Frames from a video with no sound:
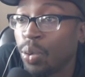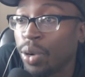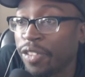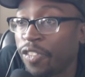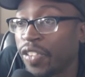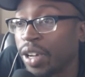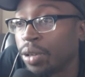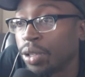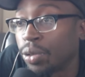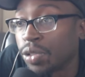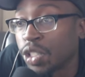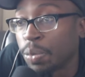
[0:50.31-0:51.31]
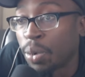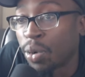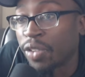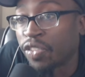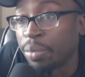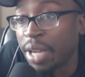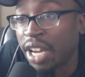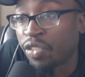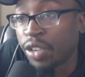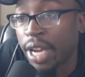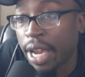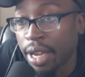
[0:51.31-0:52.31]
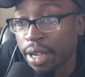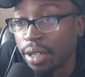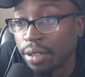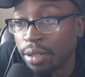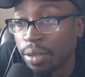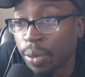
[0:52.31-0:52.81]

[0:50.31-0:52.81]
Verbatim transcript: We felt your support from every angle.